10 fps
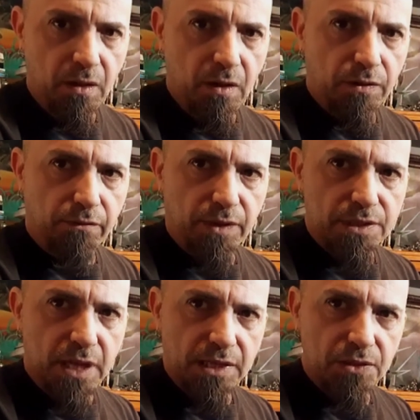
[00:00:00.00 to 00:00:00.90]
The
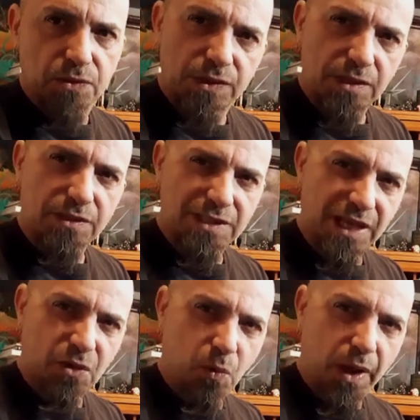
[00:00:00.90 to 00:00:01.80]
reason I used
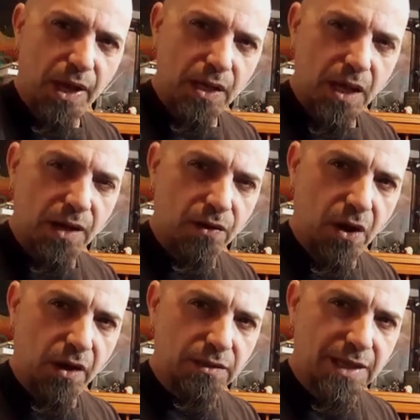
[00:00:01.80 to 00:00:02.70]
zinc white and
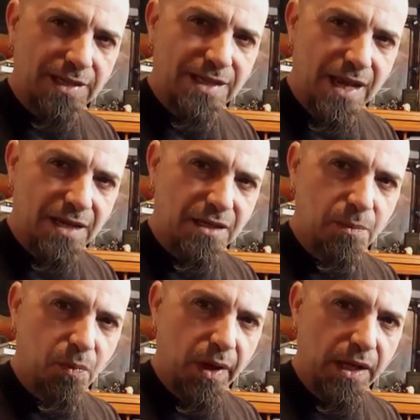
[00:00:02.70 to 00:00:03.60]
not
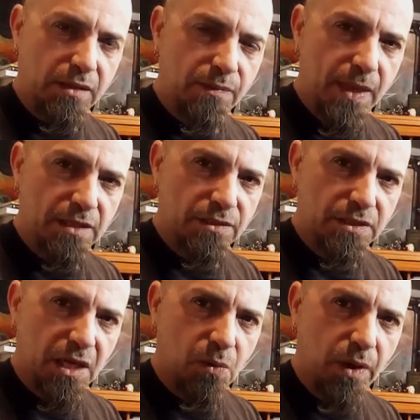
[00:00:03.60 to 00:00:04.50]
titanium white is
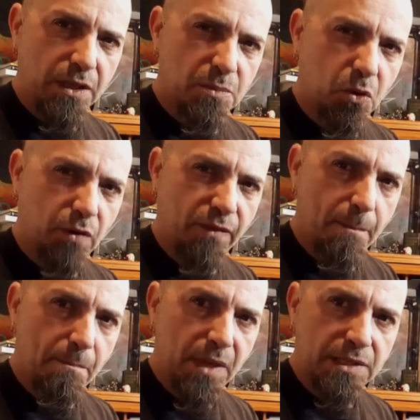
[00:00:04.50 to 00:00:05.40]
zinc white is more of a
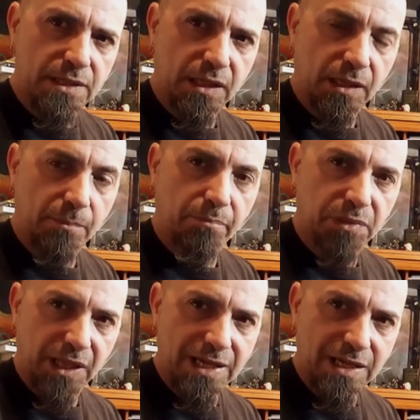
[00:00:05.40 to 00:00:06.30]
mixing,
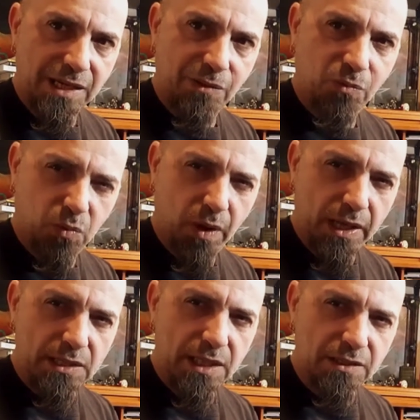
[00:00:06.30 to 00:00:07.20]
blending
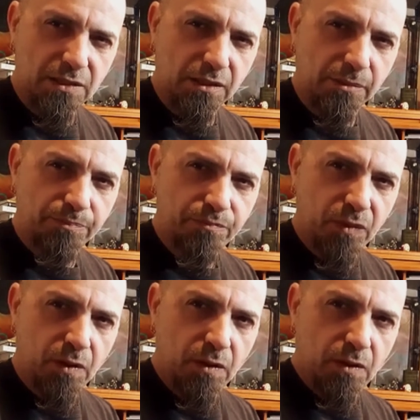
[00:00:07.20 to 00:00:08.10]
white. It's a
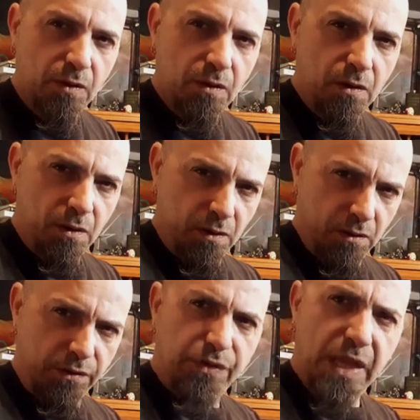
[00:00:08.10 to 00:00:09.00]

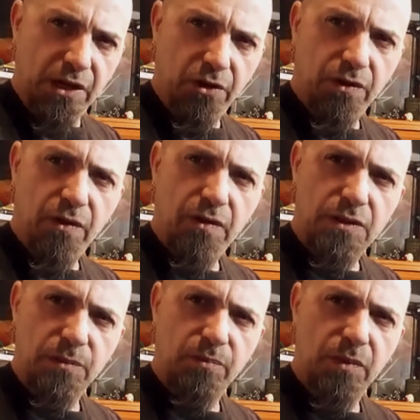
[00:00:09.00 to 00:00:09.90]
thinner,
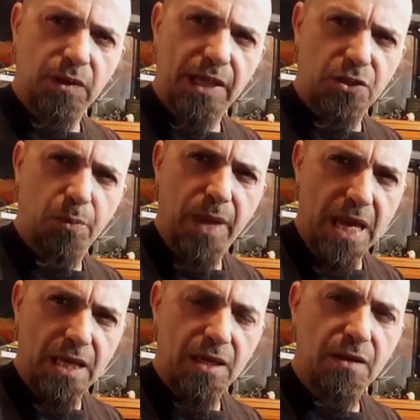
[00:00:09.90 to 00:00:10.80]
it's less opaque.